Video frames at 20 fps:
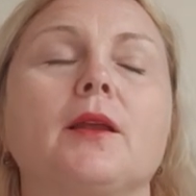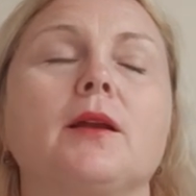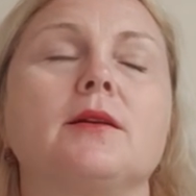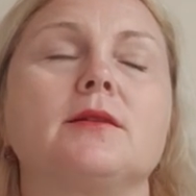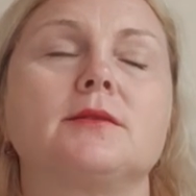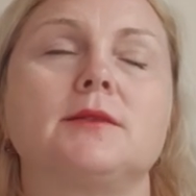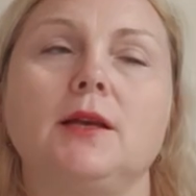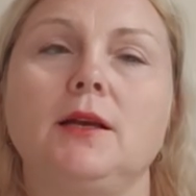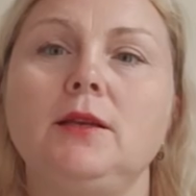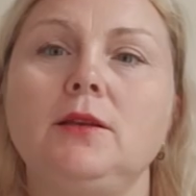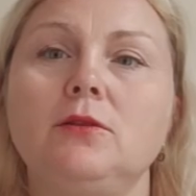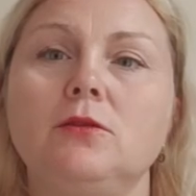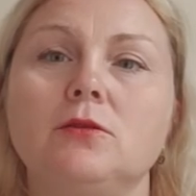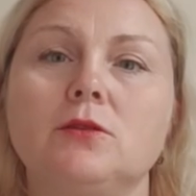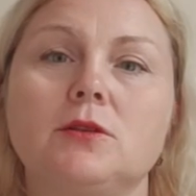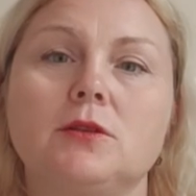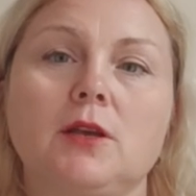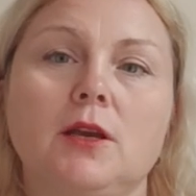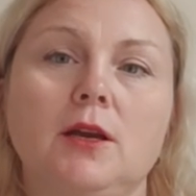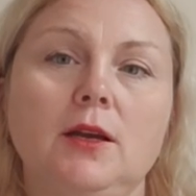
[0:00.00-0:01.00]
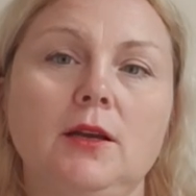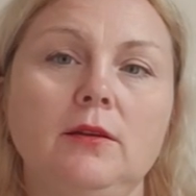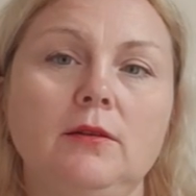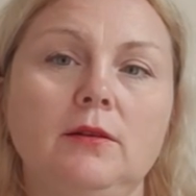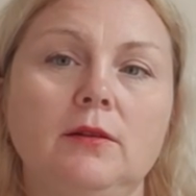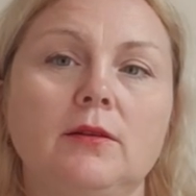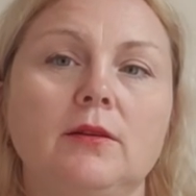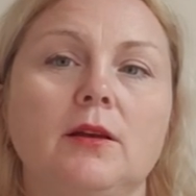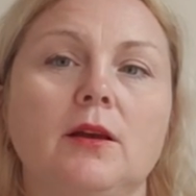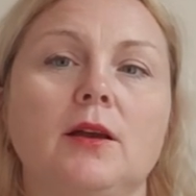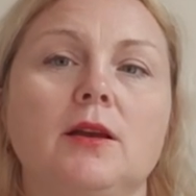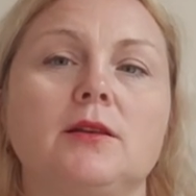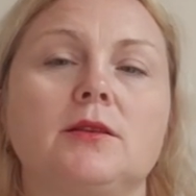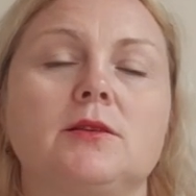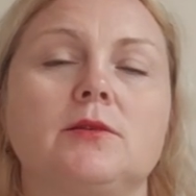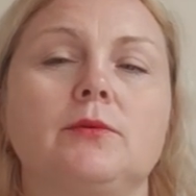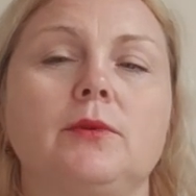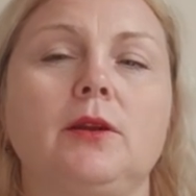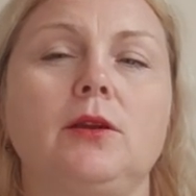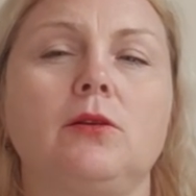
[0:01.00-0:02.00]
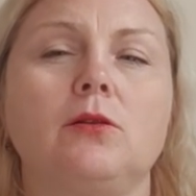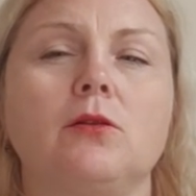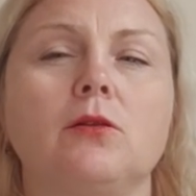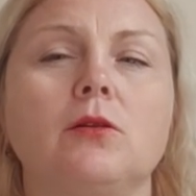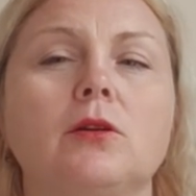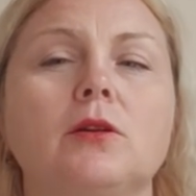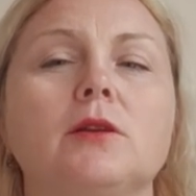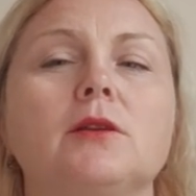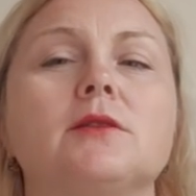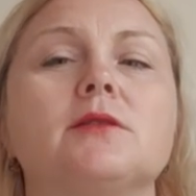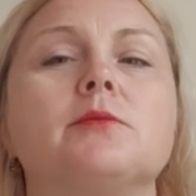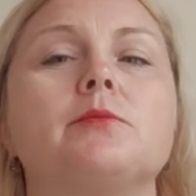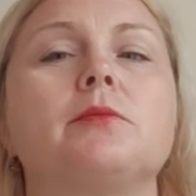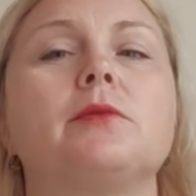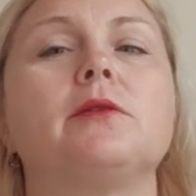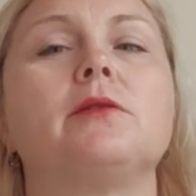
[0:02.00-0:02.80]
Site-to-site, as we talked, it's